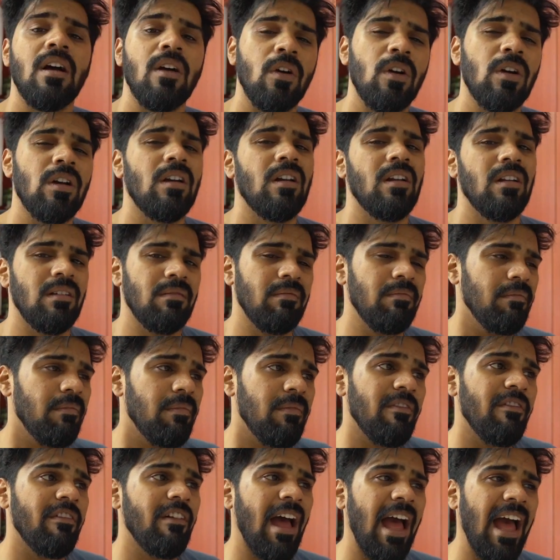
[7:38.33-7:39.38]
good
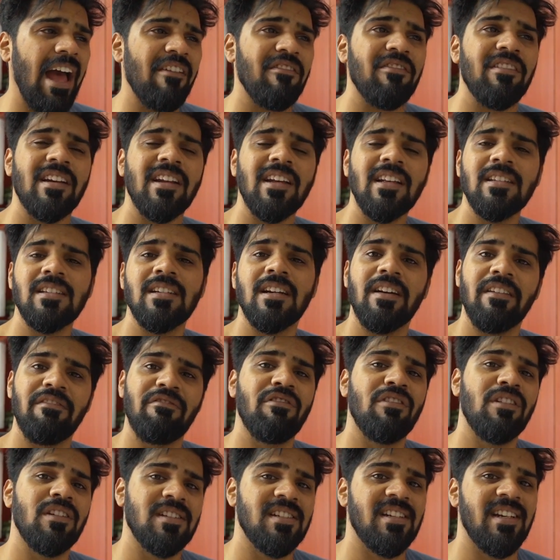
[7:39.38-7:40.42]
average
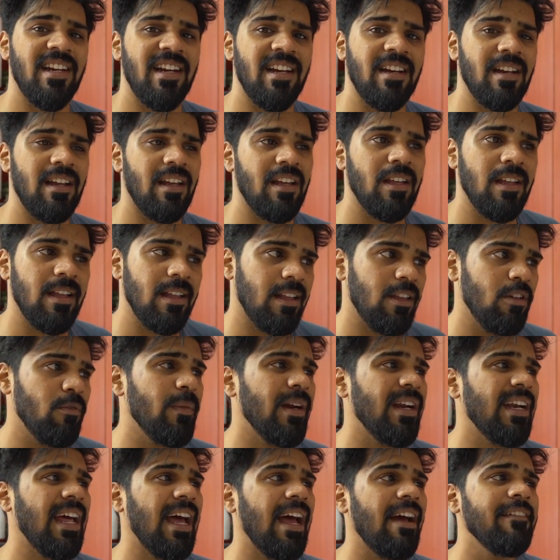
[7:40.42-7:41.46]
for a street. You
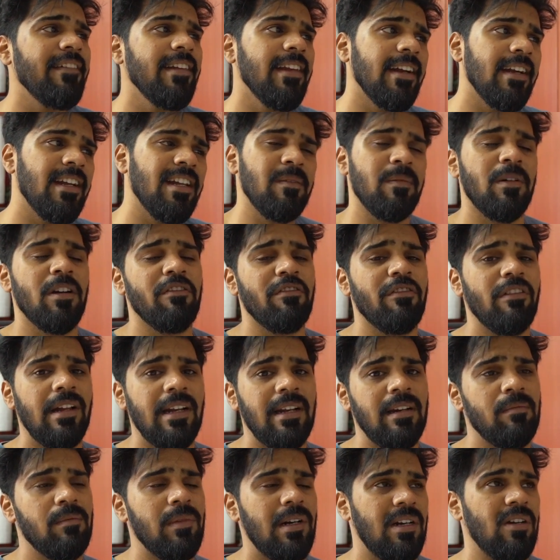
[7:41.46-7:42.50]
might have a little bit of
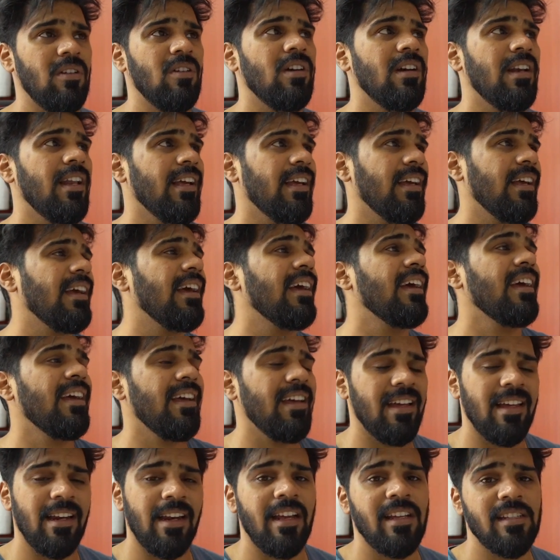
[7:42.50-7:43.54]
fun, but not like
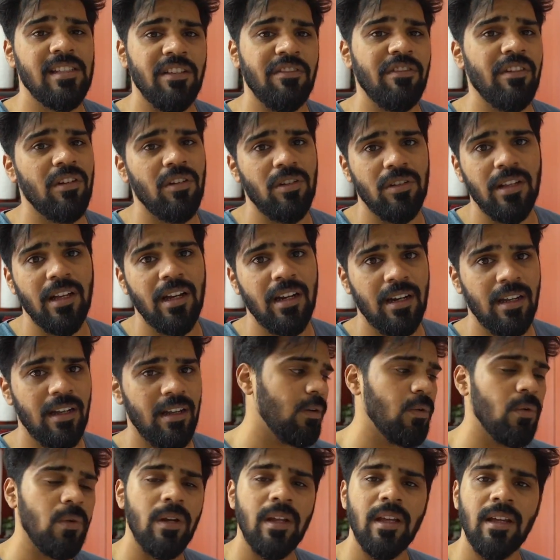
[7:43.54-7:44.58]
crazy fun on that.
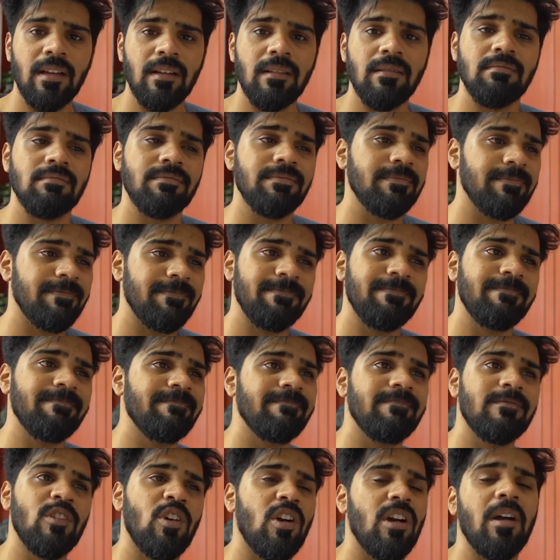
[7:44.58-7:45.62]
Touring,
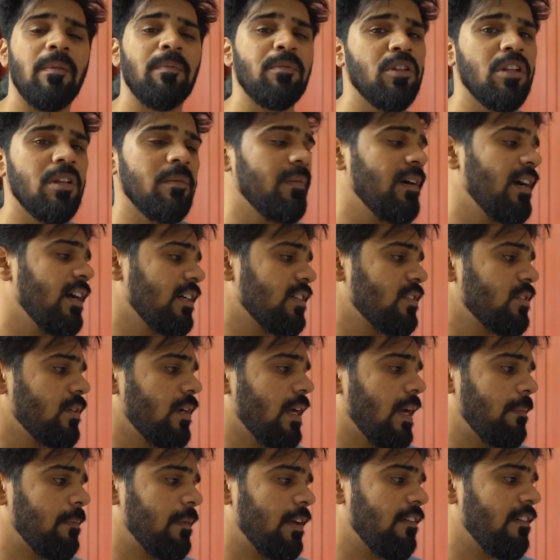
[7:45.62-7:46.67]
not up to the mark, so
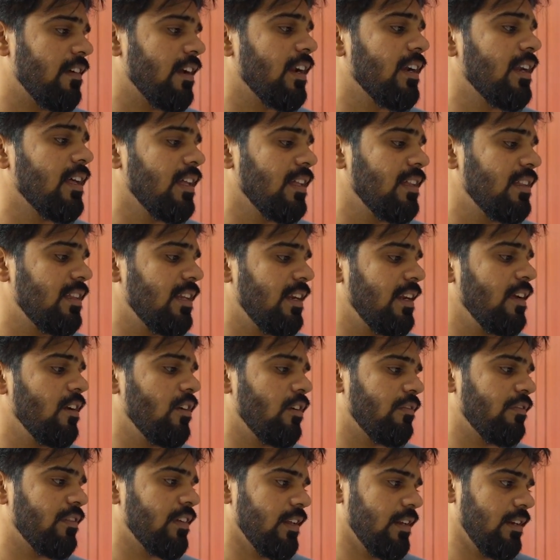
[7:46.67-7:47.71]
I'm giving it 3 out
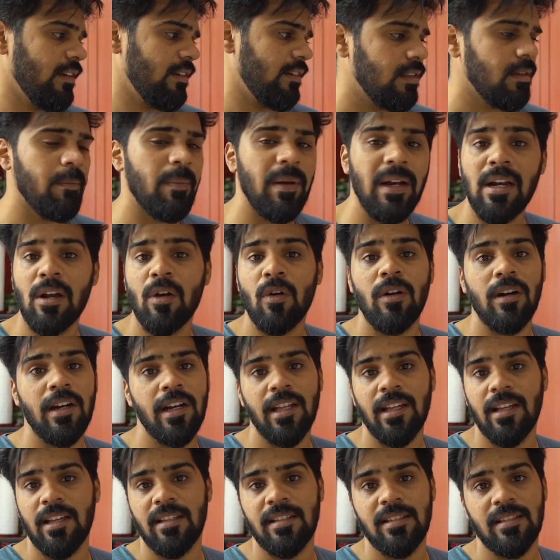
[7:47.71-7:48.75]
of 10. The build quality
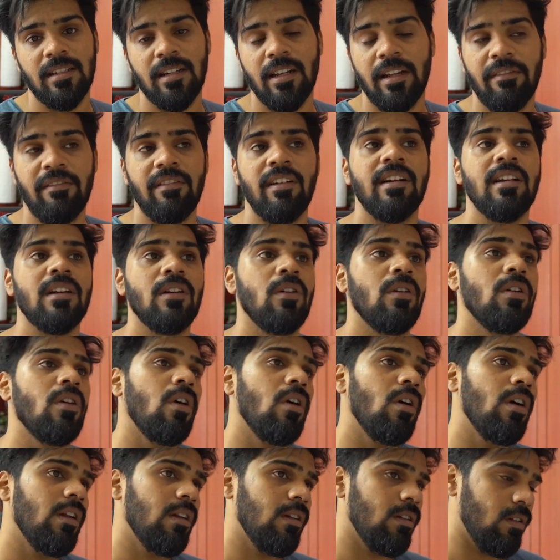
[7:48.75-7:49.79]
is definitely good
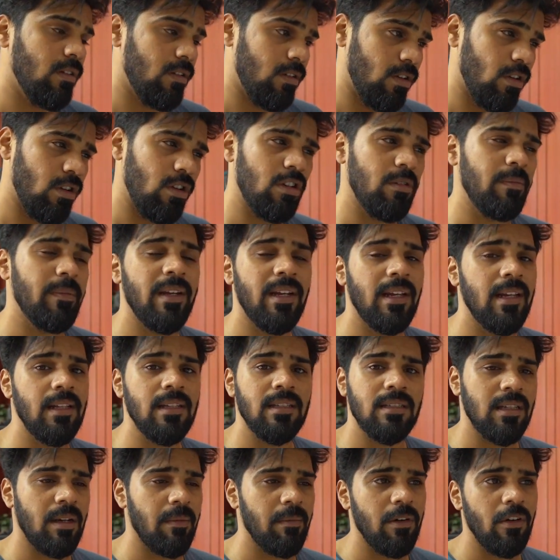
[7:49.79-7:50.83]
on all Benellis.
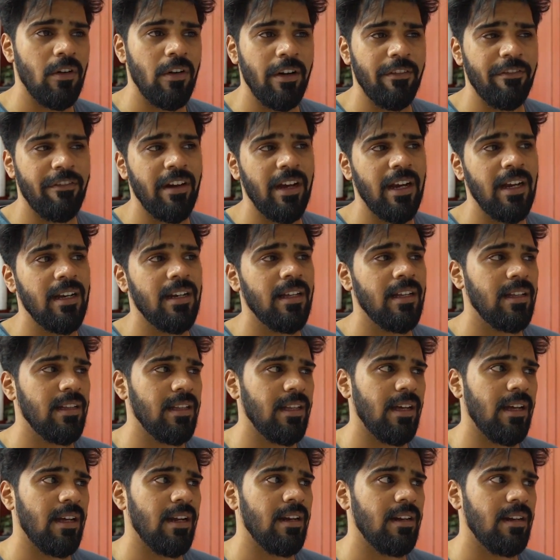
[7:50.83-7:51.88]
Somehow I find
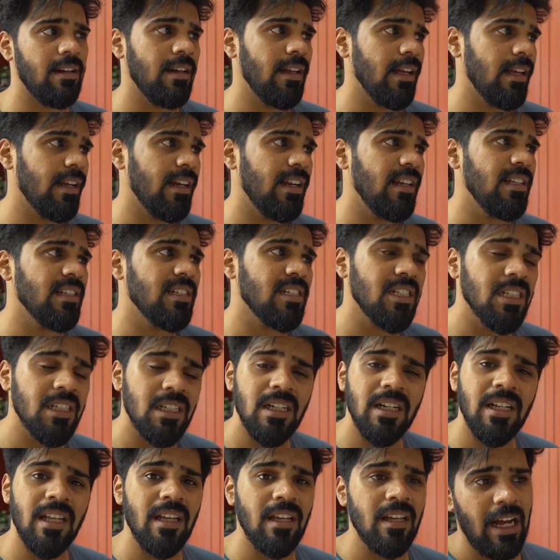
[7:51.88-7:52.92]
they are like really
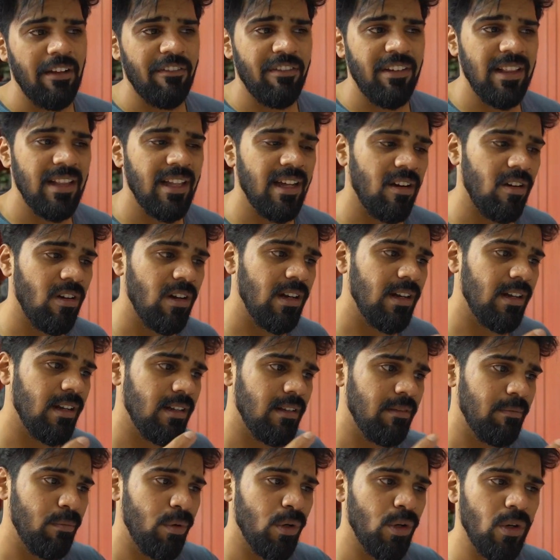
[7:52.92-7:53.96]
sturdy. I feel they're all
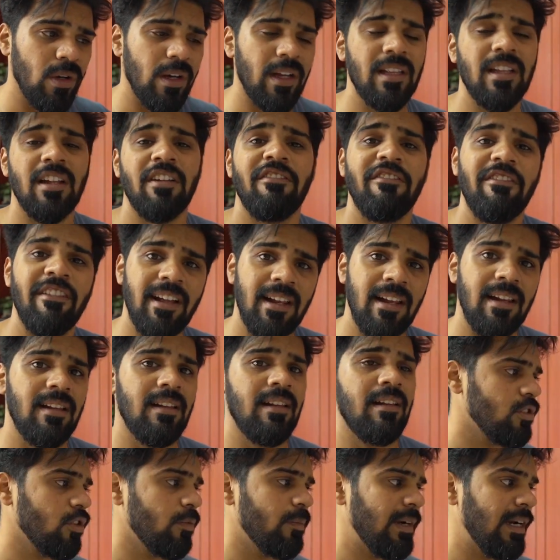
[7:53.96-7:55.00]
put together well.
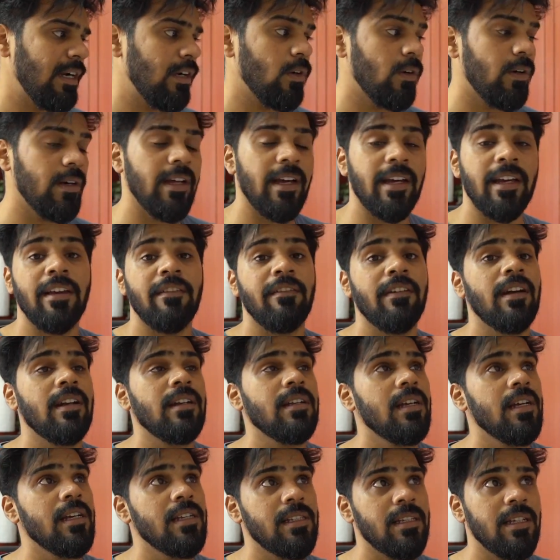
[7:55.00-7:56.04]
So build quality I give it
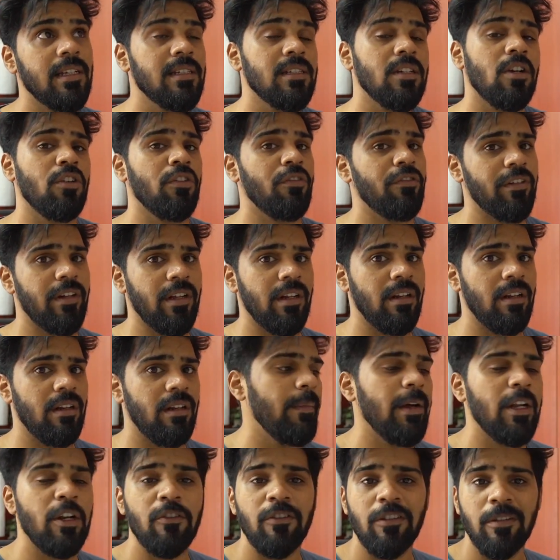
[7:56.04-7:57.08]
6 out of 10.
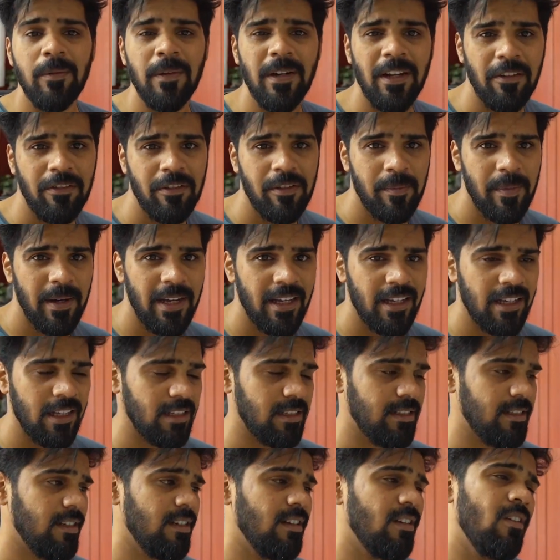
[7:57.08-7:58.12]
Maneuverability of the bike
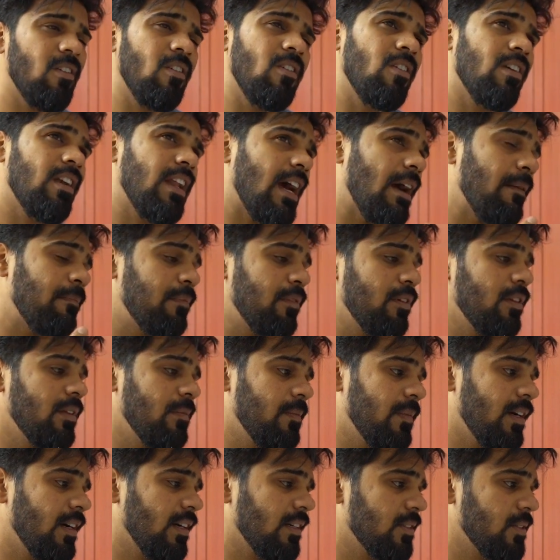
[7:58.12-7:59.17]
is not up to the
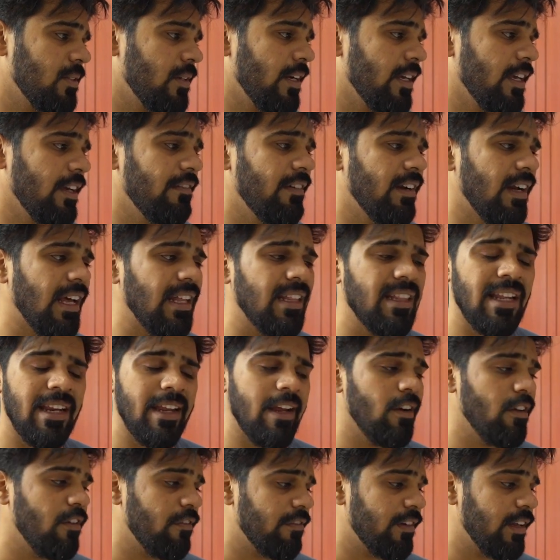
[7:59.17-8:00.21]
mark, so I give it 3
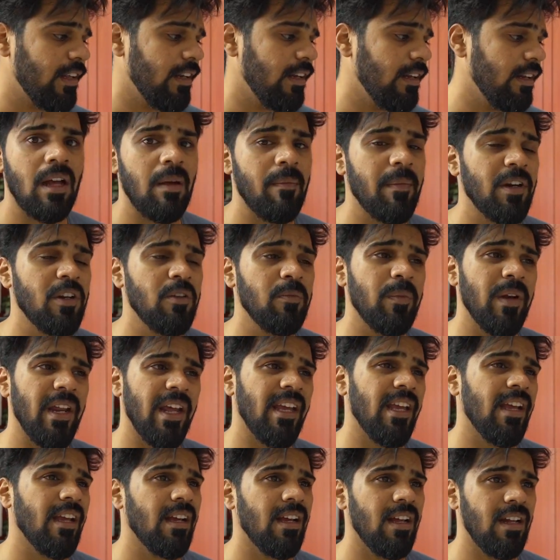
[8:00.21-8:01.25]
out of 10. Coming to
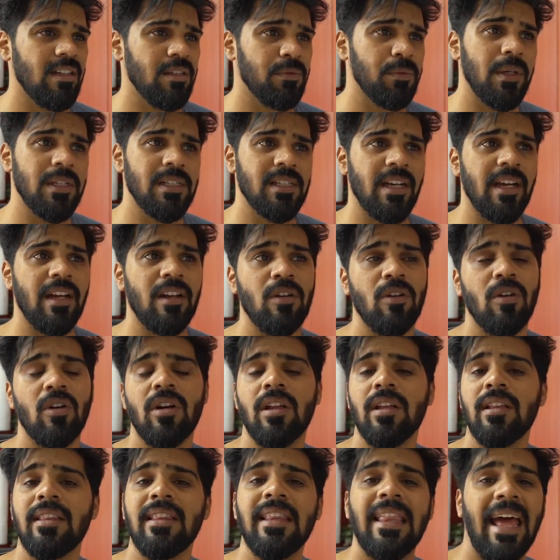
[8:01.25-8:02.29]
braking, it's once again not
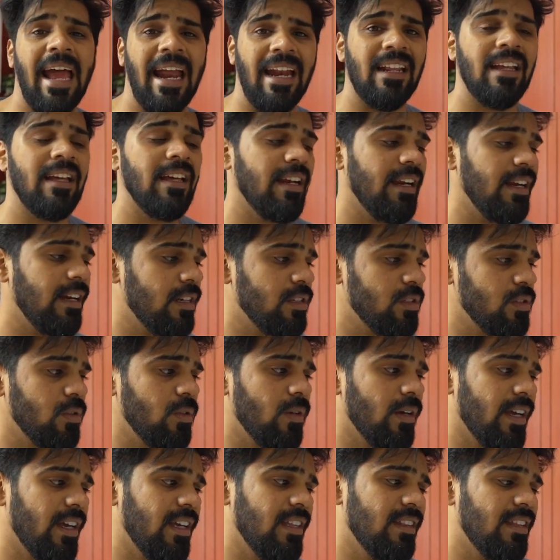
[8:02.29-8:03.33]
that great, so
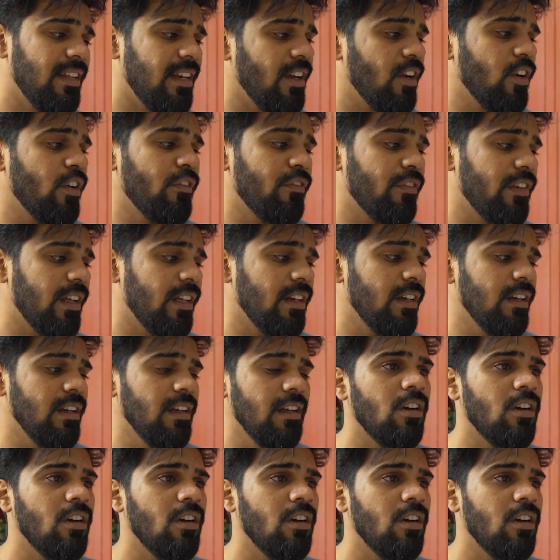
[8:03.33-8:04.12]
again 3 out of 10.